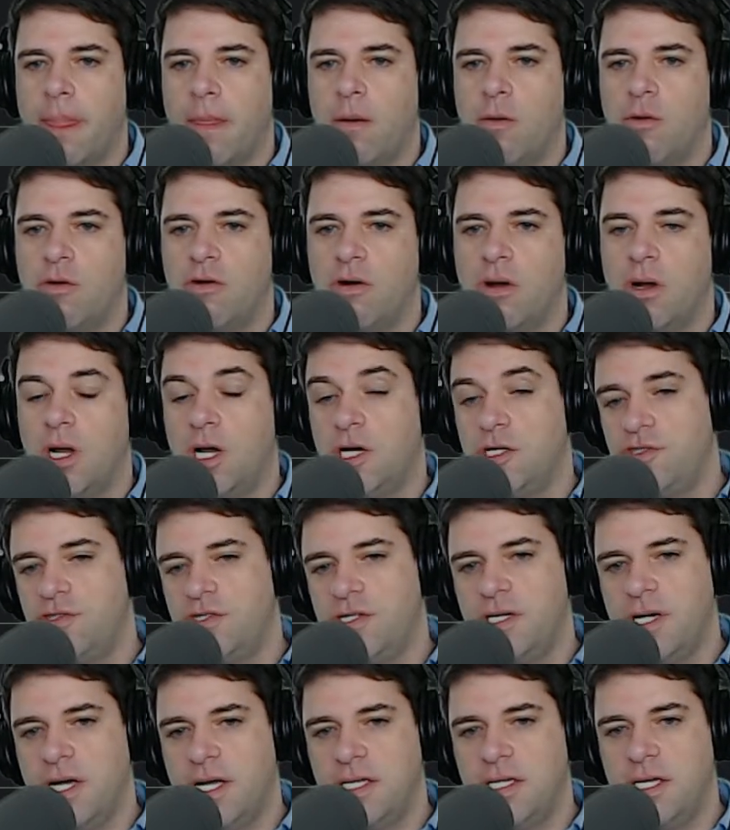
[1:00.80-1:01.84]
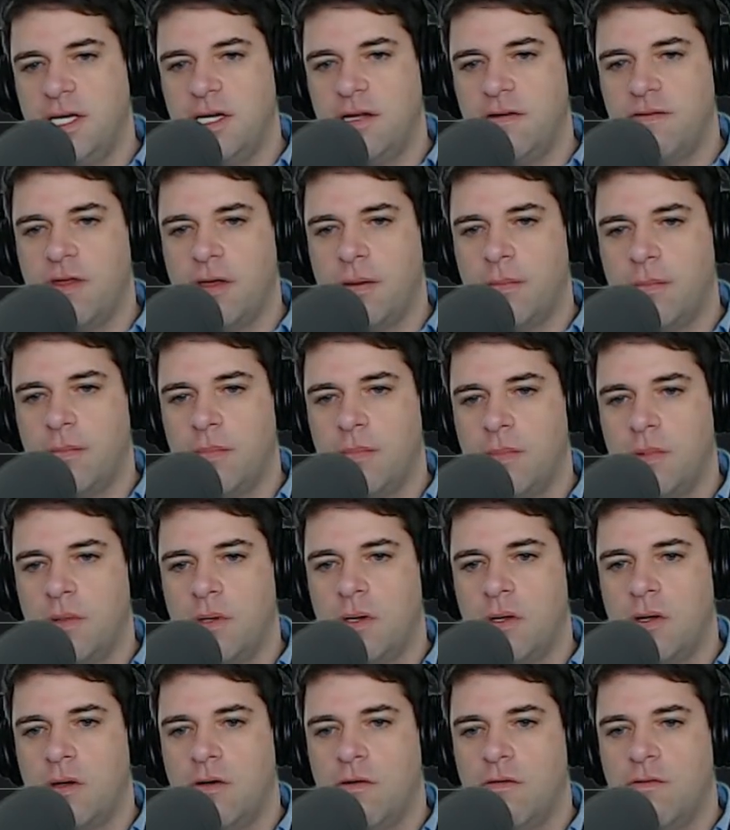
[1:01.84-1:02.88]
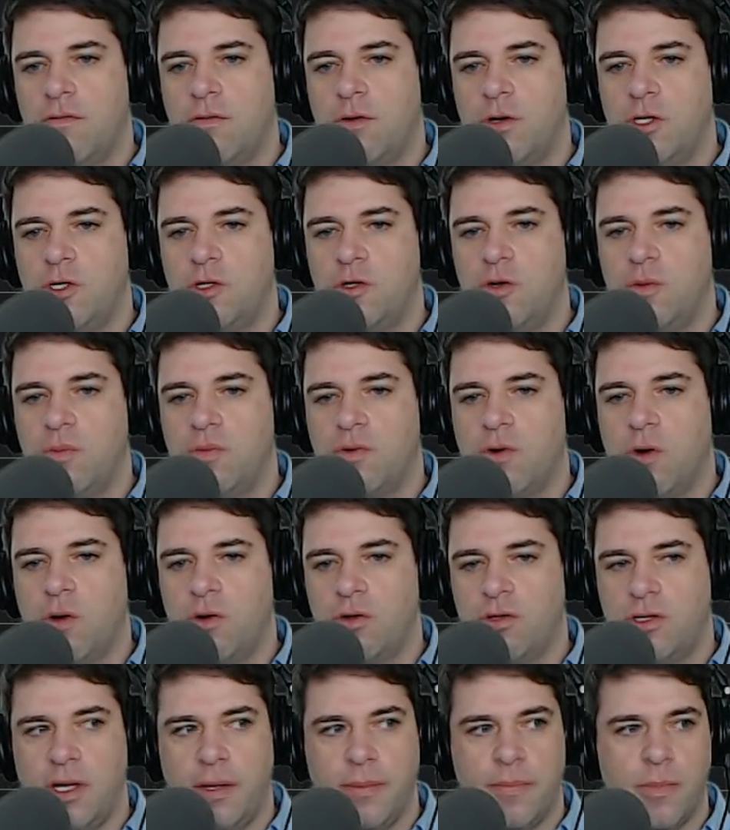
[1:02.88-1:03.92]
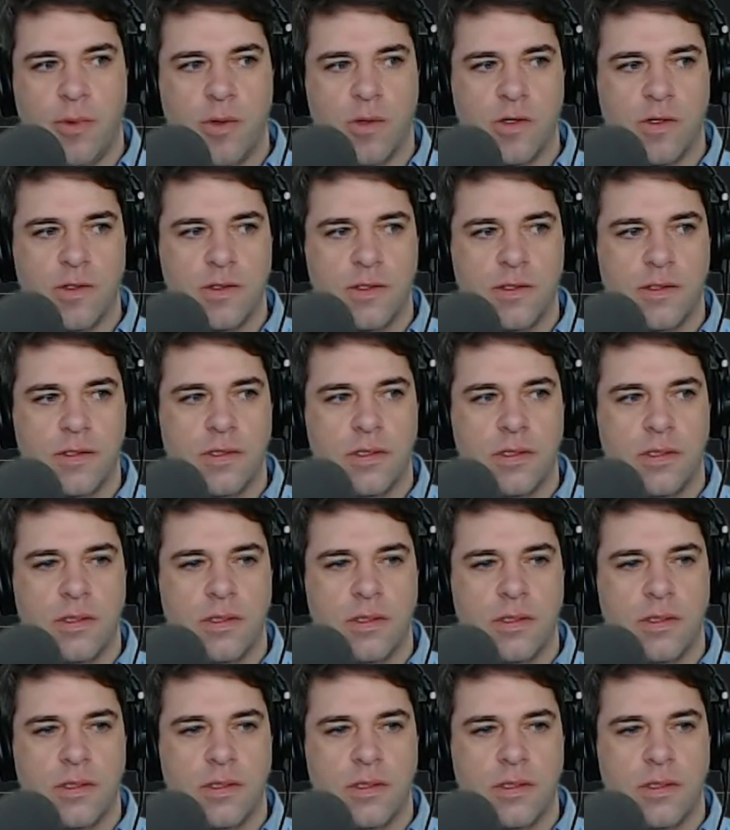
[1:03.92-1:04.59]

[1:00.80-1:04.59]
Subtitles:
or 119 of them, 42 prototype boards,